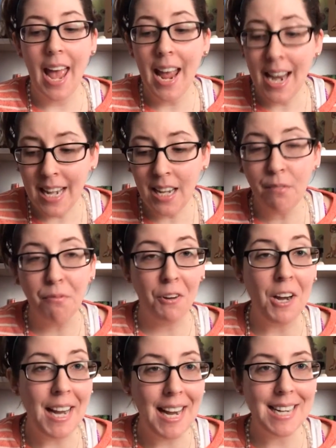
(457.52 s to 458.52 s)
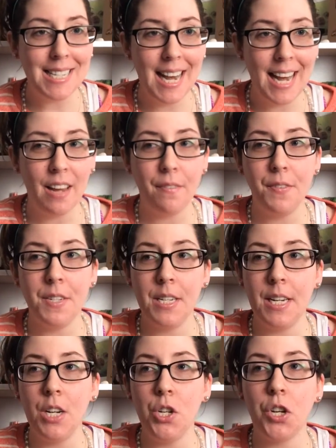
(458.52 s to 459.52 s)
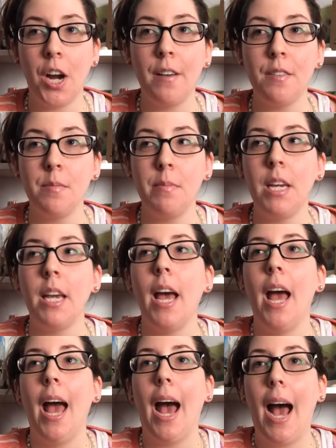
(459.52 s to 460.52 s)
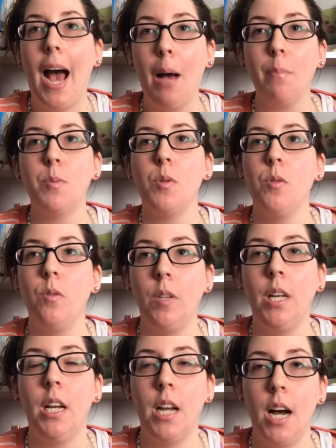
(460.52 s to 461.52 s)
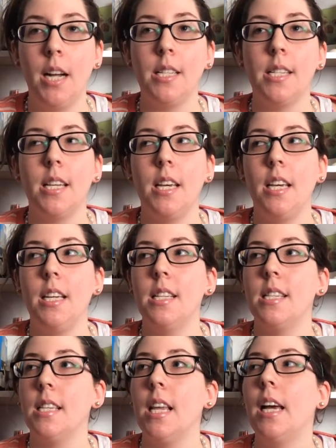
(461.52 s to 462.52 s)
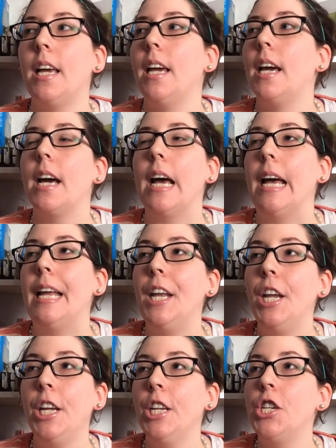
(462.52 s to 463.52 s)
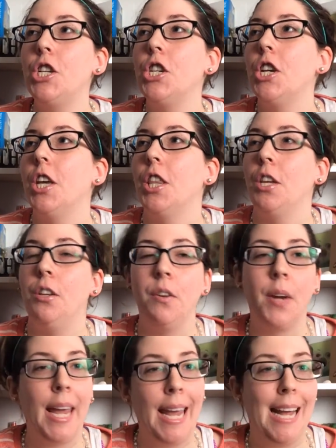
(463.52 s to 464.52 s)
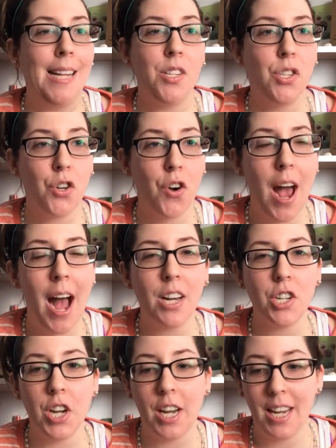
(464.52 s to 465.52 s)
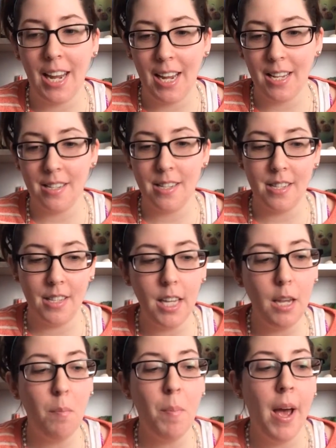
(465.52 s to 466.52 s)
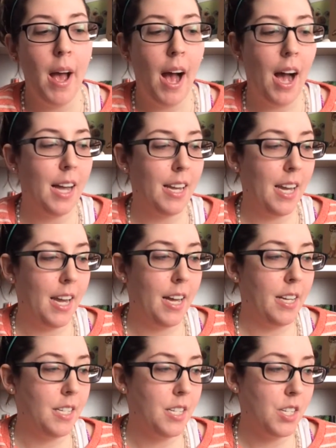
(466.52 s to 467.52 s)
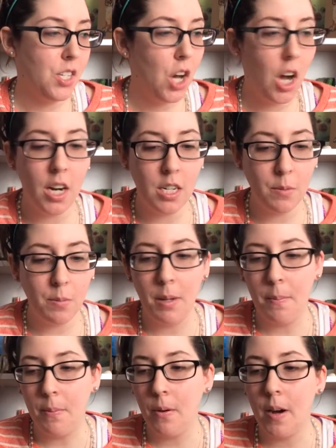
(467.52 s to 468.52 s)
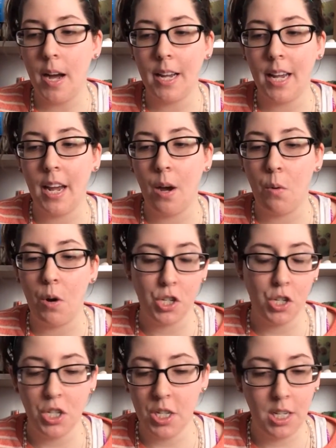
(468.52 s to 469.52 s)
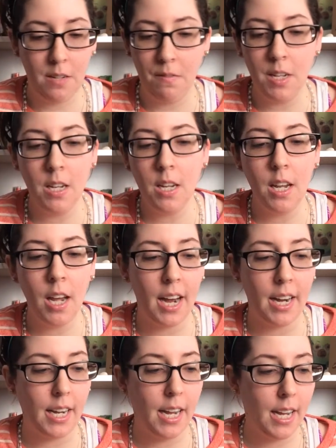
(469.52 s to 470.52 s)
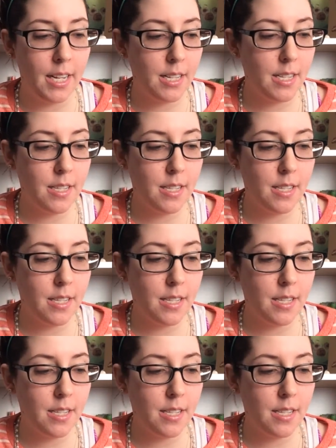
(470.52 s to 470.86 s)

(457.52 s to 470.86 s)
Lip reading: any freaking day. Fatigue drives me absolutely nuts. It's like an itch that you can't scratch. I can't sleep. I can't talk to people. I can't watch TV. I can't